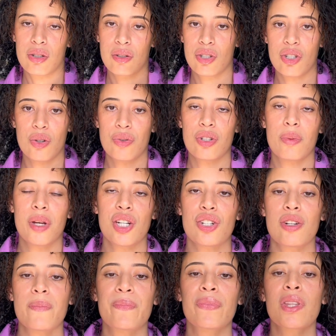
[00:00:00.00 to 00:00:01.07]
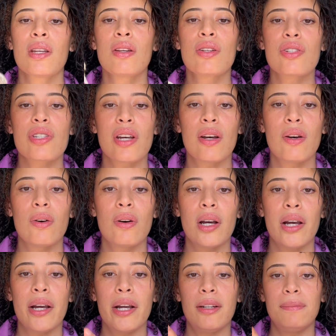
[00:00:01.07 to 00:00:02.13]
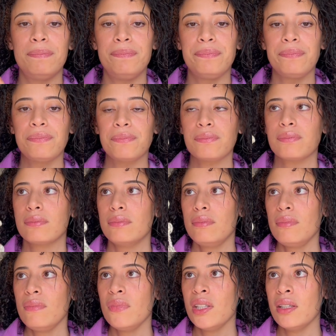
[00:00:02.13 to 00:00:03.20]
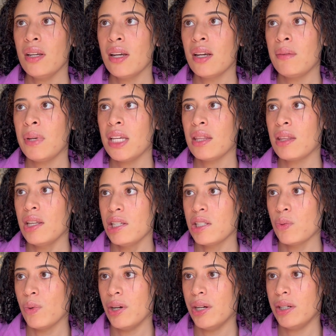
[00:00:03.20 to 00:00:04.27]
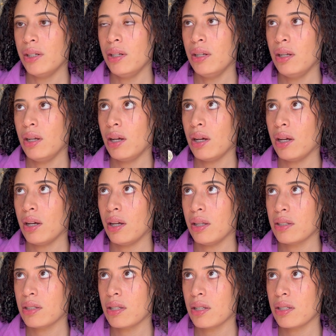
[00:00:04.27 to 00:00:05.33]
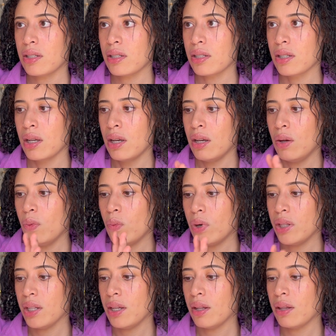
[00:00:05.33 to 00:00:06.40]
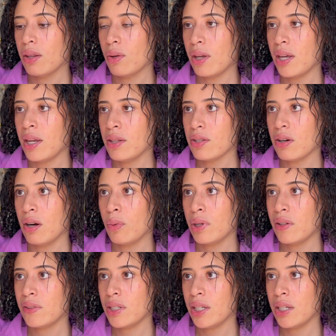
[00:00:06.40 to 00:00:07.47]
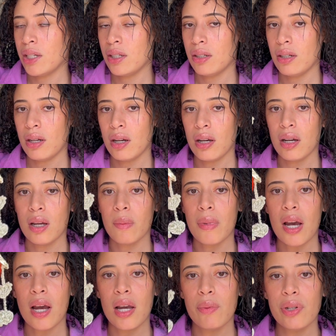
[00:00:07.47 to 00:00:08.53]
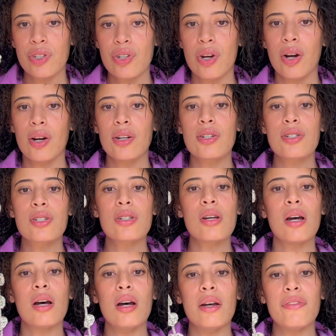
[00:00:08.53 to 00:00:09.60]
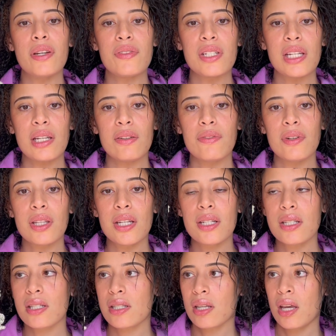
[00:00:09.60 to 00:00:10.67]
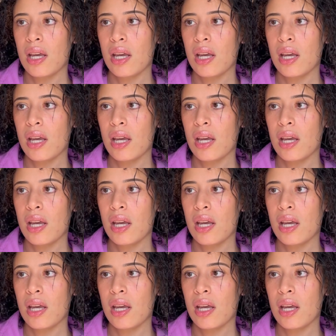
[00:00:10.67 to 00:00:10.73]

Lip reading: It's doing too much. So I made this one. This is one that the ends are weaved in. I would charge 15 for this.